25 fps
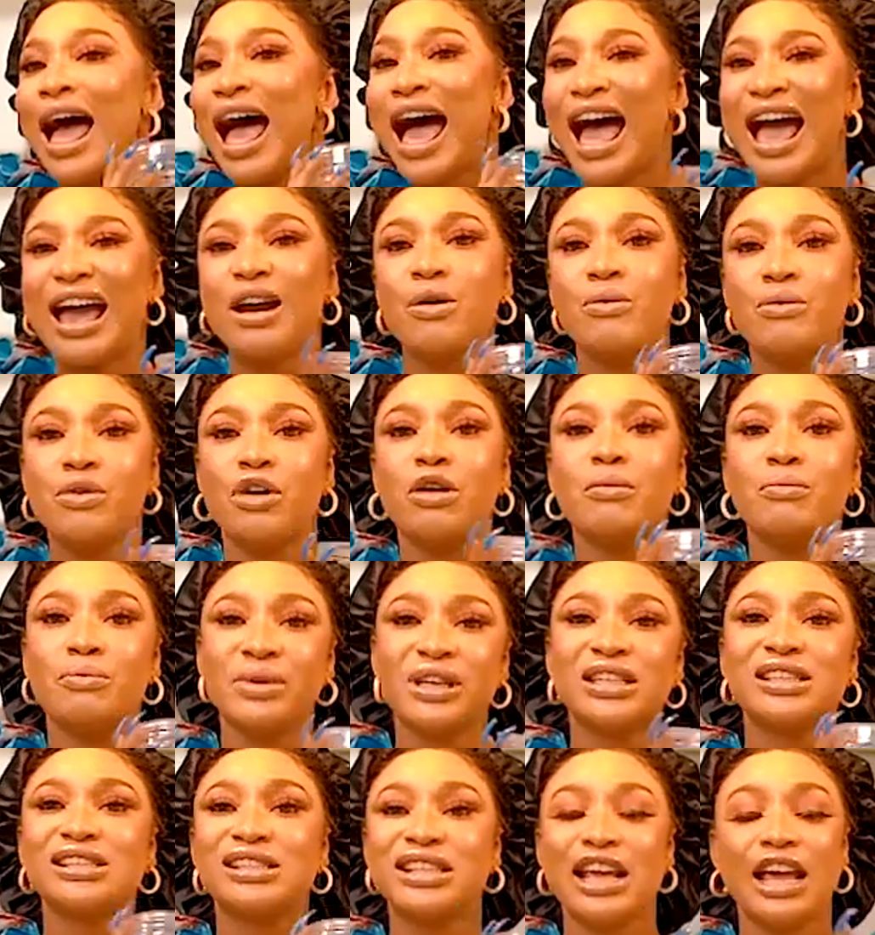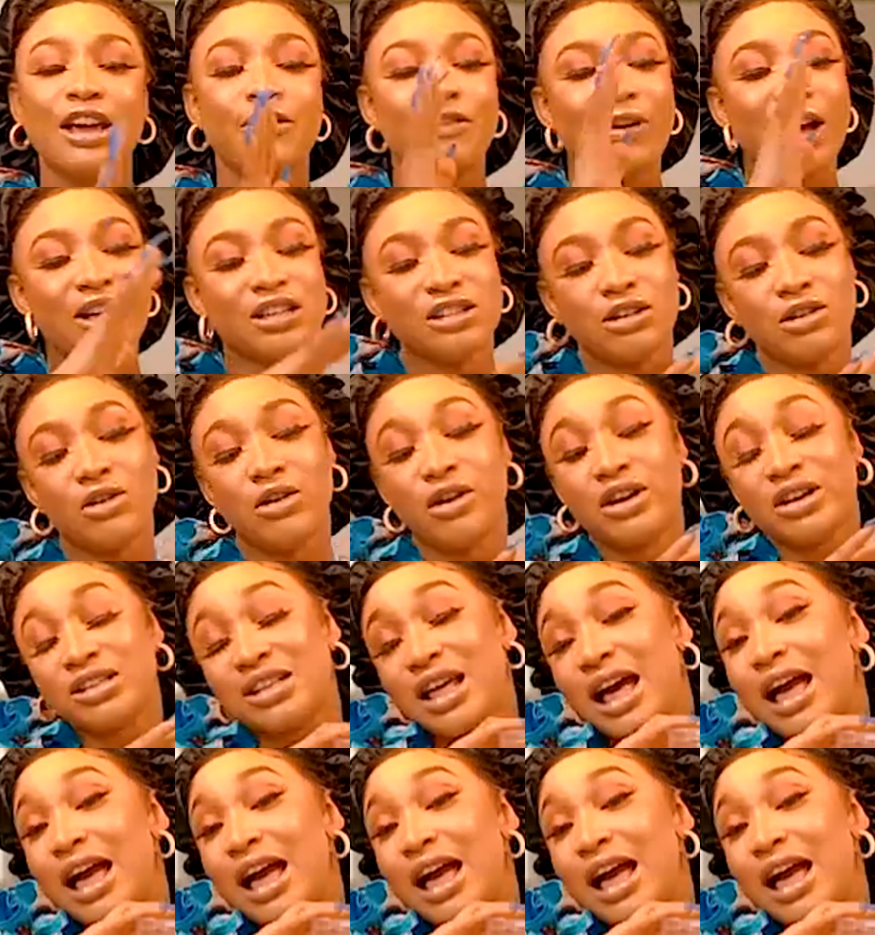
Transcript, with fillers: I will be safe as long as